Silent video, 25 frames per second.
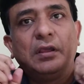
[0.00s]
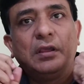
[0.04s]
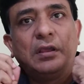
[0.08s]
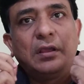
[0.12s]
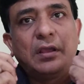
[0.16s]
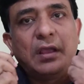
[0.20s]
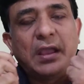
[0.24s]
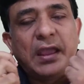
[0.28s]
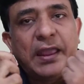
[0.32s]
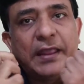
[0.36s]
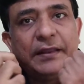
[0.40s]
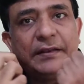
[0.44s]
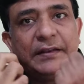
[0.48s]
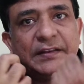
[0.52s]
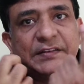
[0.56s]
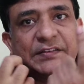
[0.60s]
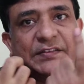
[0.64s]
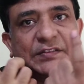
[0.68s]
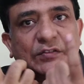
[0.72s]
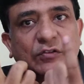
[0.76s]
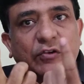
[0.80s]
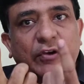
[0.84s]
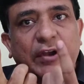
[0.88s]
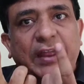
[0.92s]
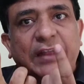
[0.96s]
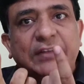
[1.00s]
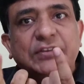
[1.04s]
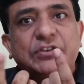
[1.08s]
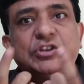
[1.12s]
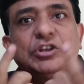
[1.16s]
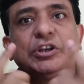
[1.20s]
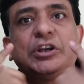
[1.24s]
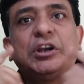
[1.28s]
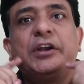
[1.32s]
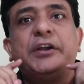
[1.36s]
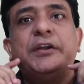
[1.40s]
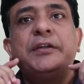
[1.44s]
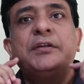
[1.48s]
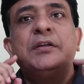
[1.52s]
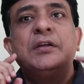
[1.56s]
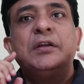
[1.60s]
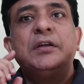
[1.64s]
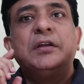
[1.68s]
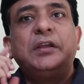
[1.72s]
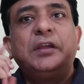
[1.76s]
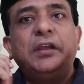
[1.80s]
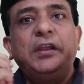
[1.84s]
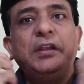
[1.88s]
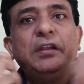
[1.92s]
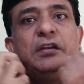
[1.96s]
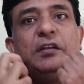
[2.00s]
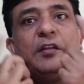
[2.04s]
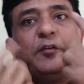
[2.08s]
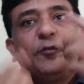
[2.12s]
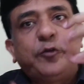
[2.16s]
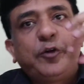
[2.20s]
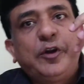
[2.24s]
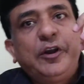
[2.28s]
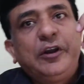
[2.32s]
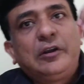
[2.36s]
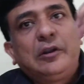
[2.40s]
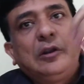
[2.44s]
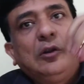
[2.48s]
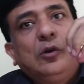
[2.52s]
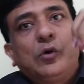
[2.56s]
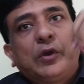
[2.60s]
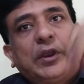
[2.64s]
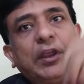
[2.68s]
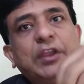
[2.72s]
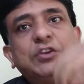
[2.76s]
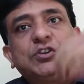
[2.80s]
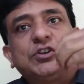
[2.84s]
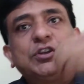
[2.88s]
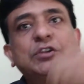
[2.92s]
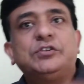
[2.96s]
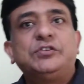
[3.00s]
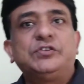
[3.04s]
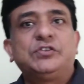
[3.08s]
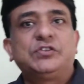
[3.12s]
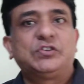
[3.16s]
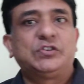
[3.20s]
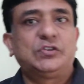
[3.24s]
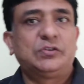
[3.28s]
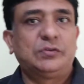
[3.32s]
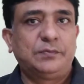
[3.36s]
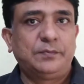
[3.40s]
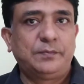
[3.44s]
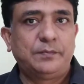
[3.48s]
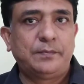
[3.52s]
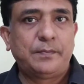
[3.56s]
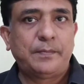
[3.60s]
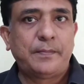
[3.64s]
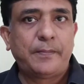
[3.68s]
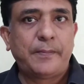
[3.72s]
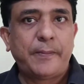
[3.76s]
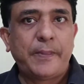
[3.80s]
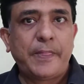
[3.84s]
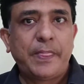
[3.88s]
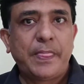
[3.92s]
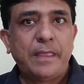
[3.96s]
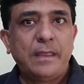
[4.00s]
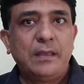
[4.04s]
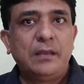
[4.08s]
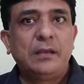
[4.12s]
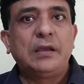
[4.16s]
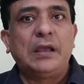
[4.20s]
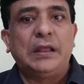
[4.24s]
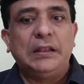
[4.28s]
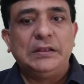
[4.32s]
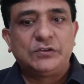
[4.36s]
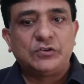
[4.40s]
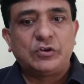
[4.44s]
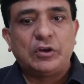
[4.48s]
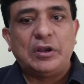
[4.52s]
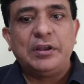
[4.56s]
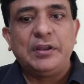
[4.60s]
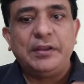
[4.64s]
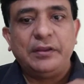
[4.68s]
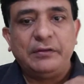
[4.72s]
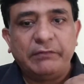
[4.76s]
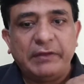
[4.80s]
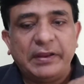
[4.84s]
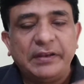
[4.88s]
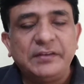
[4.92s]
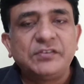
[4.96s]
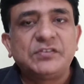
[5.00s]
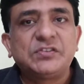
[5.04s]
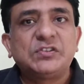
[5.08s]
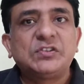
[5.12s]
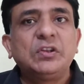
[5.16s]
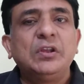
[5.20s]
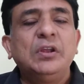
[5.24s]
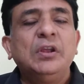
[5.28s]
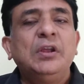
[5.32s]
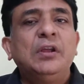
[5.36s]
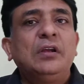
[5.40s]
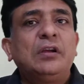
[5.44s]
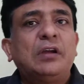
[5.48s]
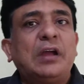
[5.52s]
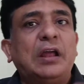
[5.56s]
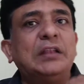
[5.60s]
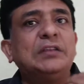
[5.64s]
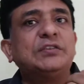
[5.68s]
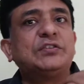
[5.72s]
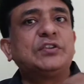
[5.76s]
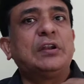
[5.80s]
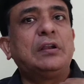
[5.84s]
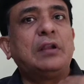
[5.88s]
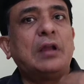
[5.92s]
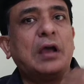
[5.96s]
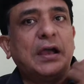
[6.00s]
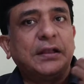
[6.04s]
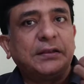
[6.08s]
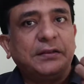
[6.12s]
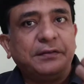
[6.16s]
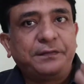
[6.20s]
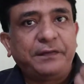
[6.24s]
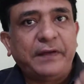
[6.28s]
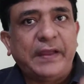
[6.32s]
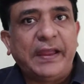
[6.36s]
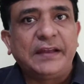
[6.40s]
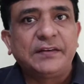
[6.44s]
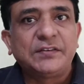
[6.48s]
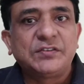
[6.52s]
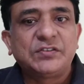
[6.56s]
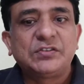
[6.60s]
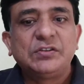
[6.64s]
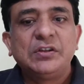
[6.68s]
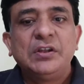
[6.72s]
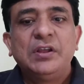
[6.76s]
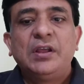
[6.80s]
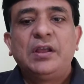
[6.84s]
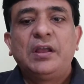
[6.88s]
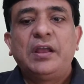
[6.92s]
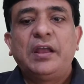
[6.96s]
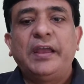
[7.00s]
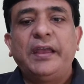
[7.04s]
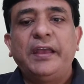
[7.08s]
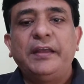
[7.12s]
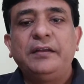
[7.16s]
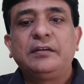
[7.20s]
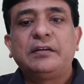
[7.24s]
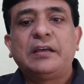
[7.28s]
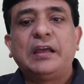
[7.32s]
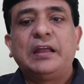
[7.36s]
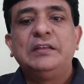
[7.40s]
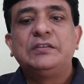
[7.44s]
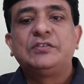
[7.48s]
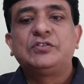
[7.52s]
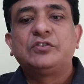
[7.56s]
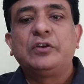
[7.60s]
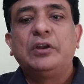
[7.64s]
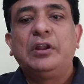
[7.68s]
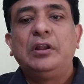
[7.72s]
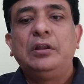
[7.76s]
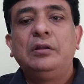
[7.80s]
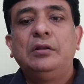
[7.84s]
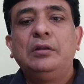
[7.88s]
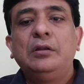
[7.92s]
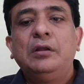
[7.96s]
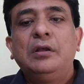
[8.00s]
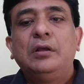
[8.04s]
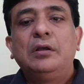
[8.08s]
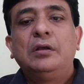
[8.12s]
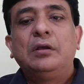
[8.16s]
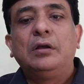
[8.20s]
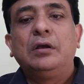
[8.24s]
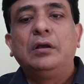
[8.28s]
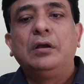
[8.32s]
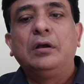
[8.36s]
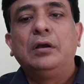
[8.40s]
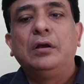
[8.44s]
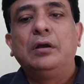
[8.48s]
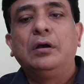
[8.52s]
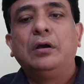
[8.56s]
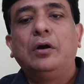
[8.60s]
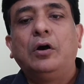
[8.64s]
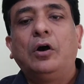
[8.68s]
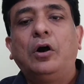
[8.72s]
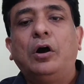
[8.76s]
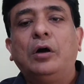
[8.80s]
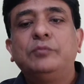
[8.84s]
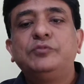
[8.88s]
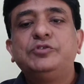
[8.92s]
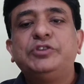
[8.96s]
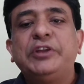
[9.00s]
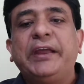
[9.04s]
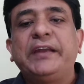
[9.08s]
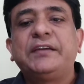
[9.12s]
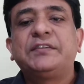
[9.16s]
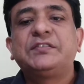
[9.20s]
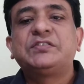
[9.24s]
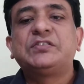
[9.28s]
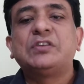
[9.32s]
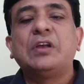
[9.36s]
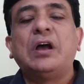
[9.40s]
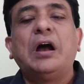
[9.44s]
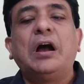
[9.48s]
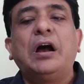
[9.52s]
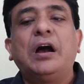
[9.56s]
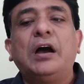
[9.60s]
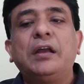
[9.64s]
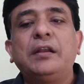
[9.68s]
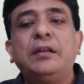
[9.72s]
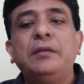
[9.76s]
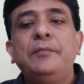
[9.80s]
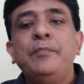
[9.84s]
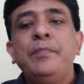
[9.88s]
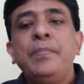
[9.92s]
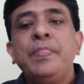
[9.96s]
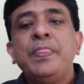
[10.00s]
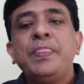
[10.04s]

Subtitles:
and structured in different locations. Cultural events, cultural artifacts, and cultural objects are